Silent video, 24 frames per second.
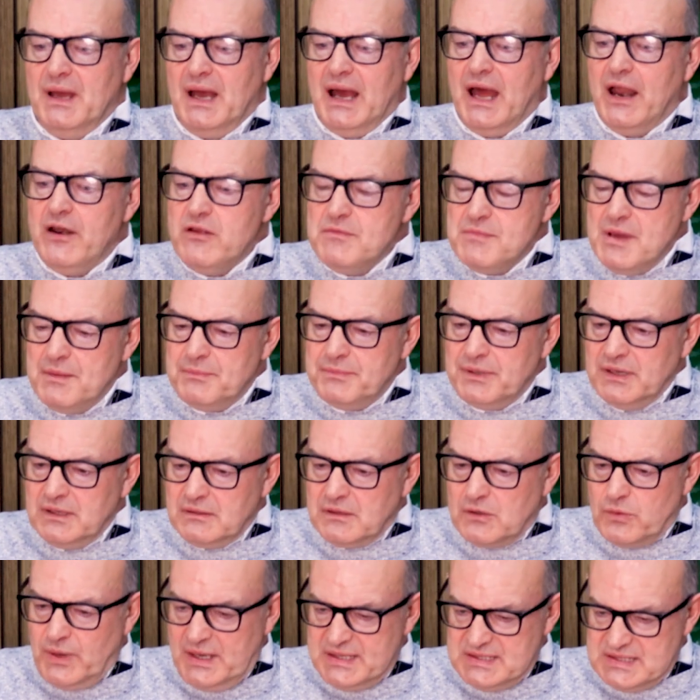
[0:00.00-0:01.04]
I remember
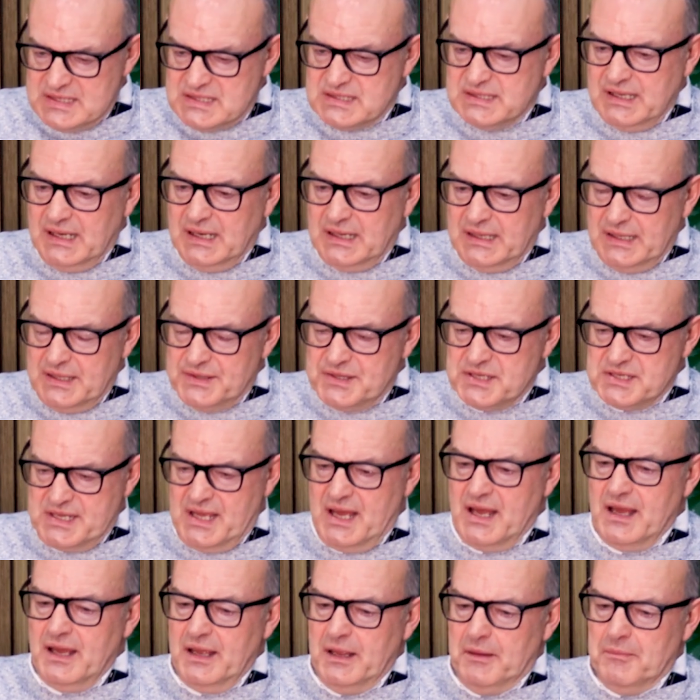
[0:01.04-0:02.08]
quite distinctly at the
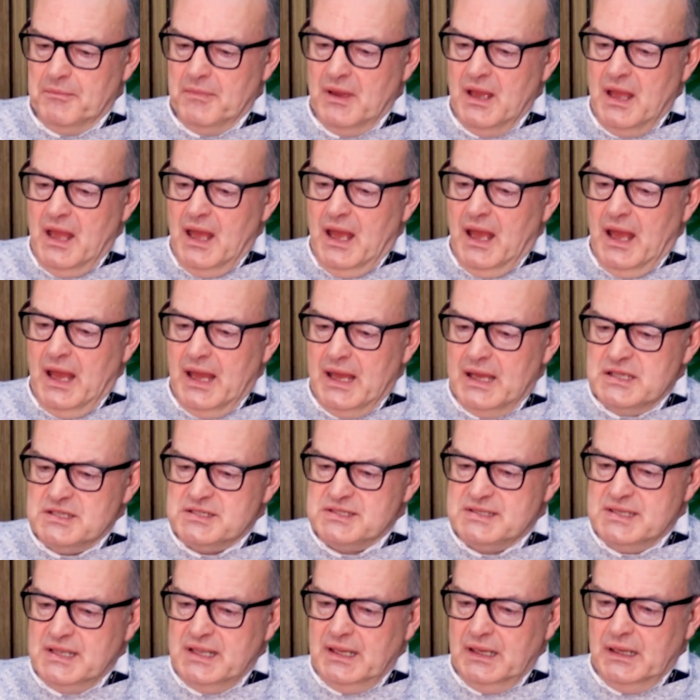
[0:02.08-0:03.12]
time
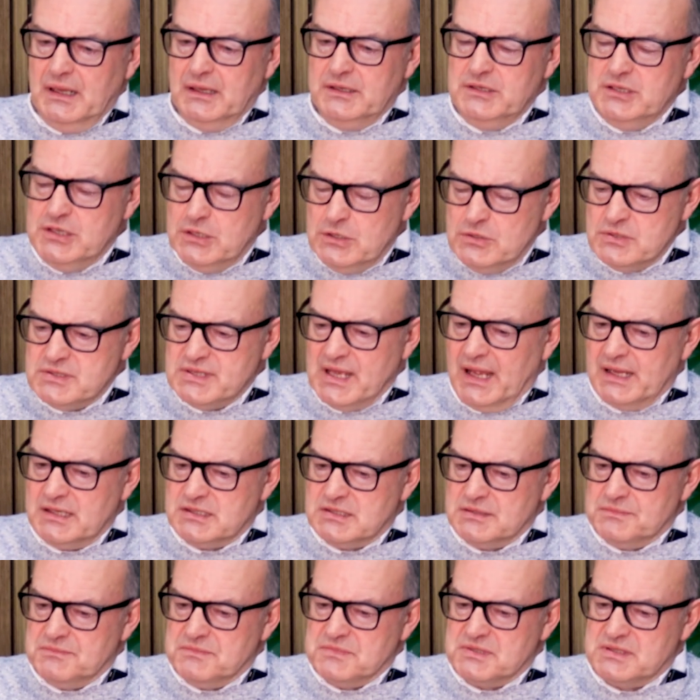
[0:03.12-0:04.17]
seeing news
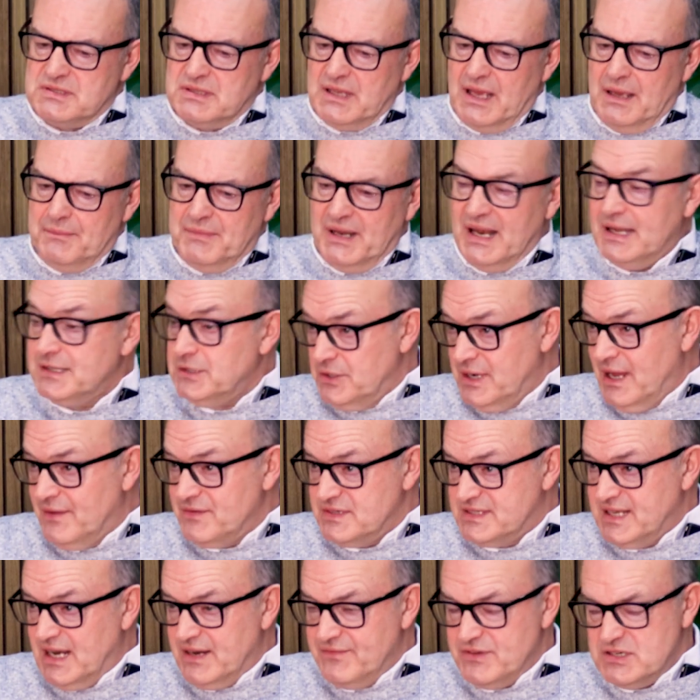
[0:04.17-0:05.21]
items. I mean, I don't have
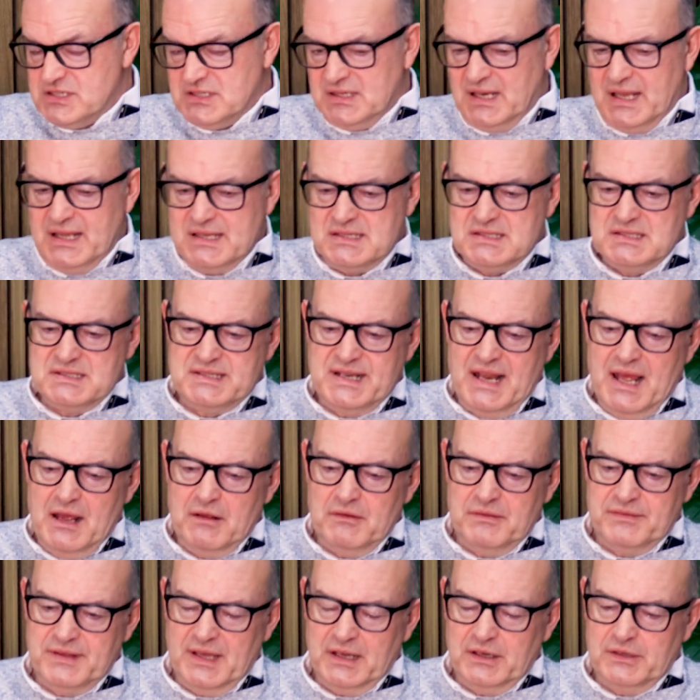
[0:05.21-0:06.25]
a television license
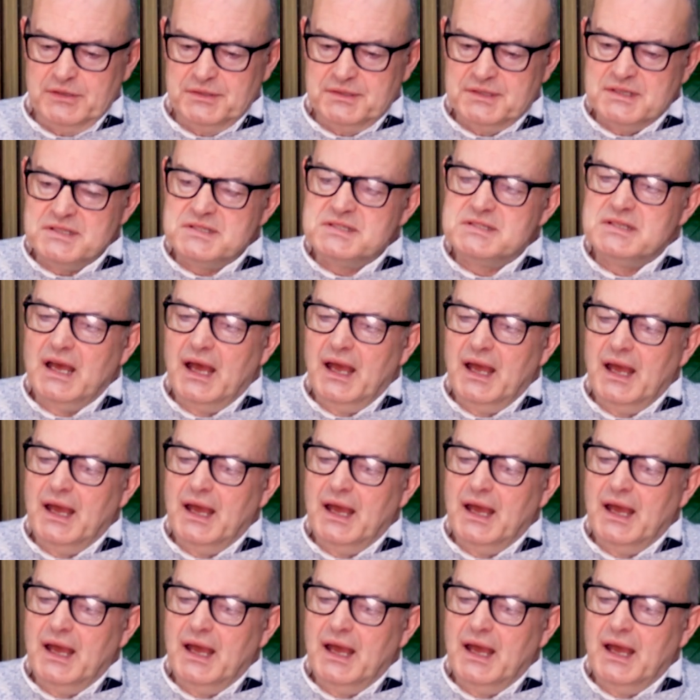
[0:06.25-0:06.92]
now, thank goodness.